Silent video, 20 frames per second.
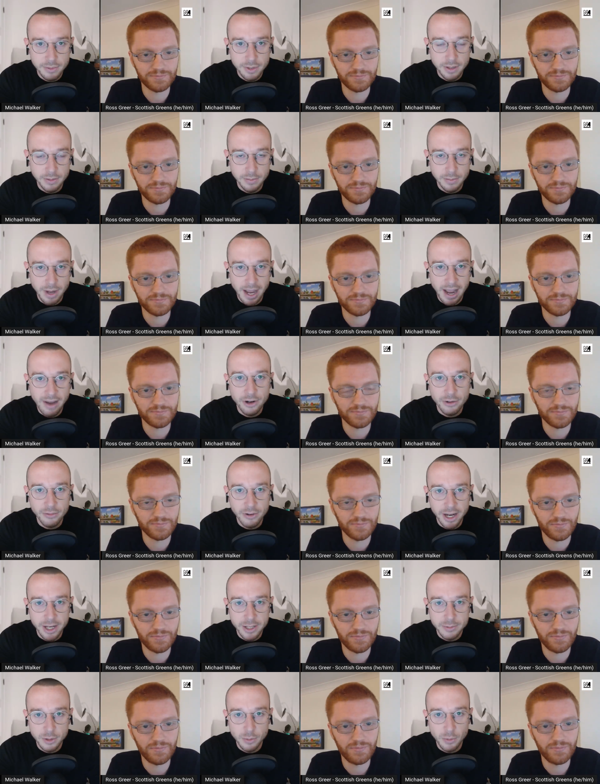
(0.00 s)
Speaker 1: to have an
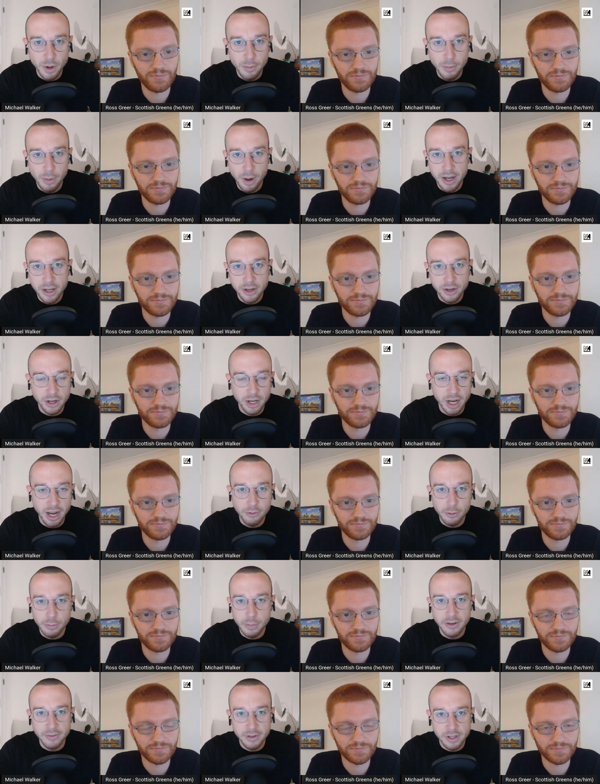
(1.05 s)
arrangement whereby you could have a
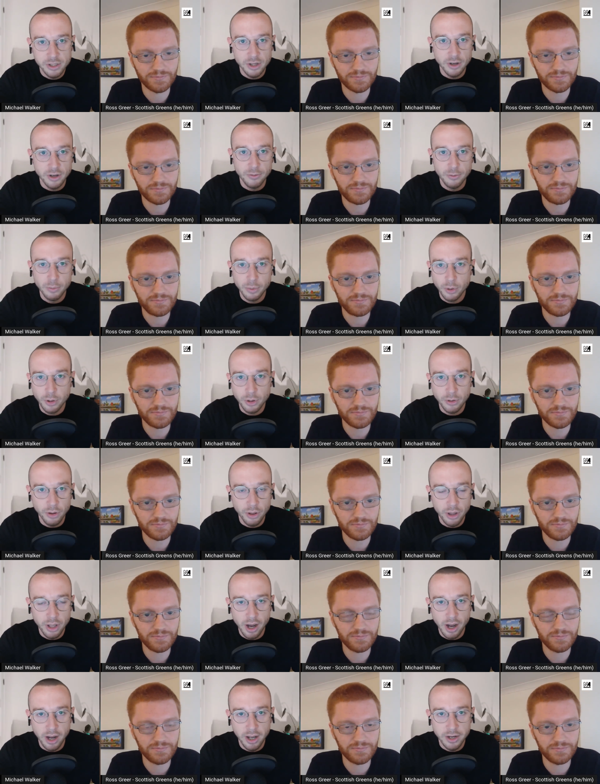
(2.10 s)
bit of a soft border on the
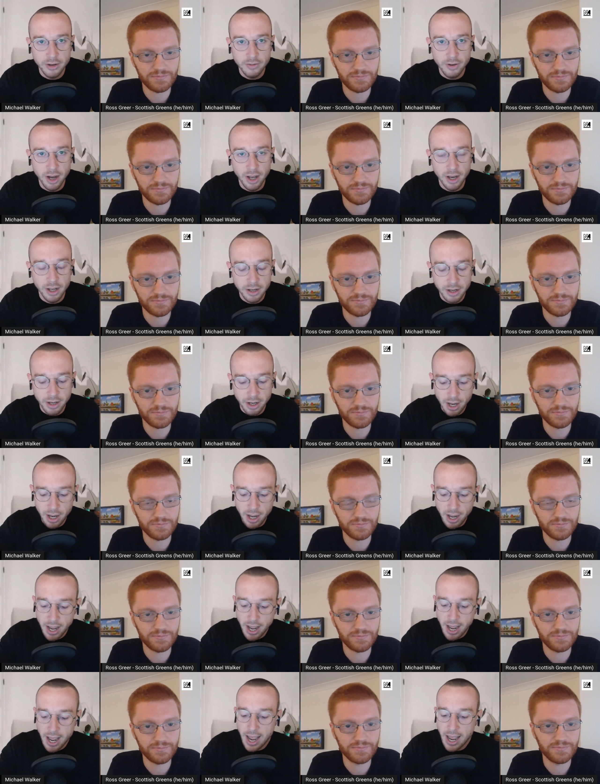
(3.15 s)
island of Ireland.
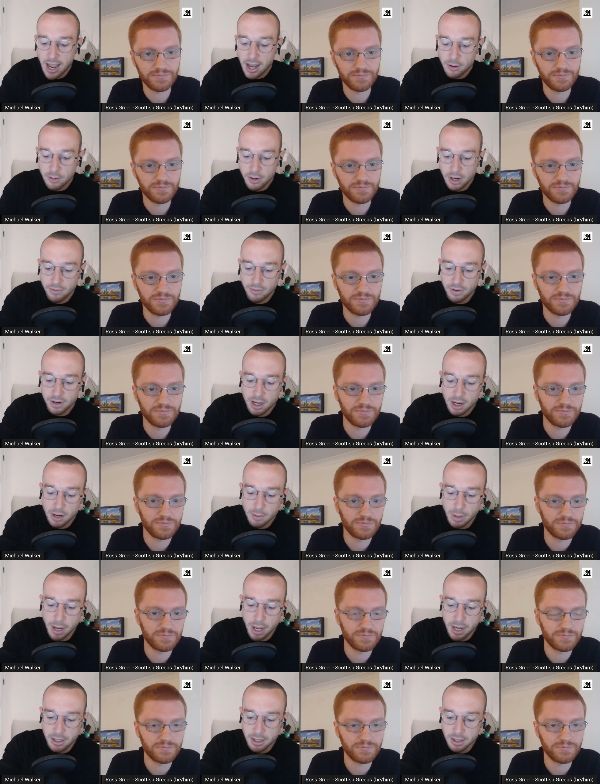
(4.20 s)
How, if an
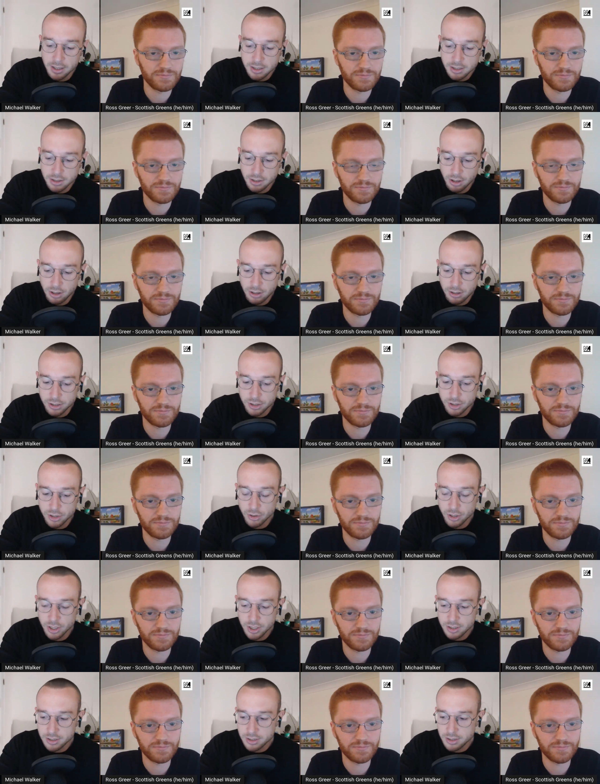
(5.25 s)
independent Scotland
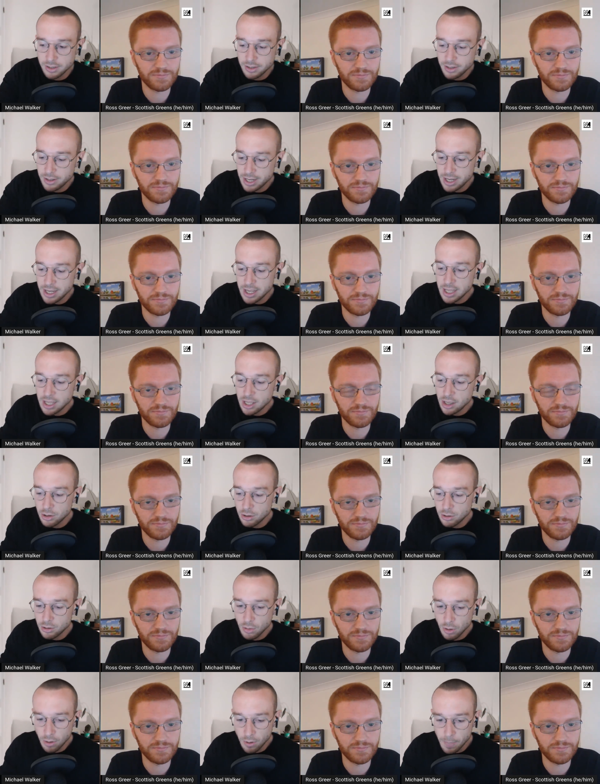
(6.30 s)
joins the
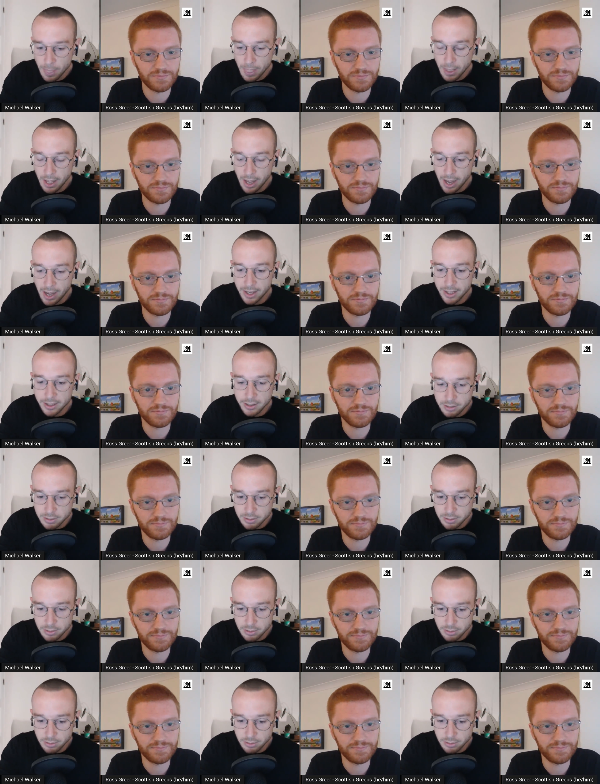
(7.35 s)
EU and